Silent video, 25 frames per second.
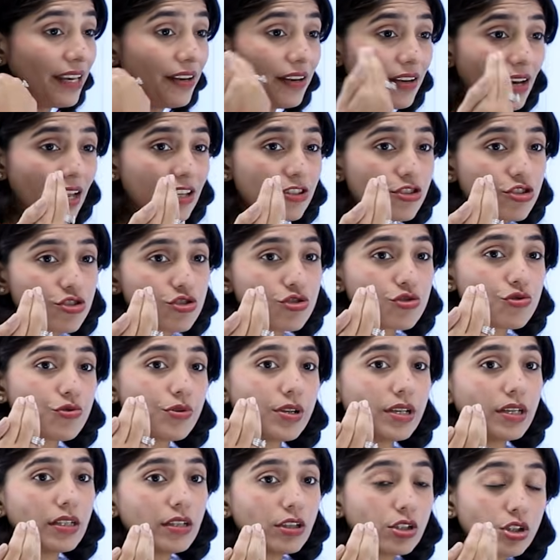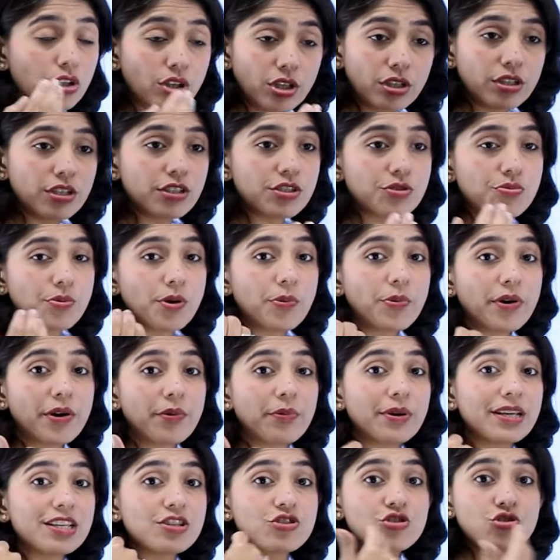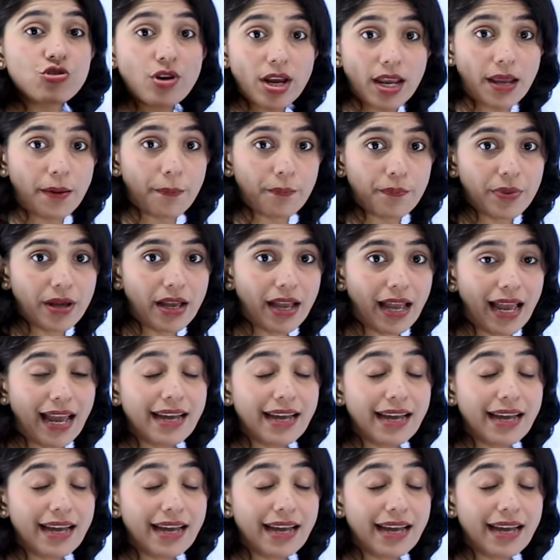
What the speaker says: industrial goods were very cheap,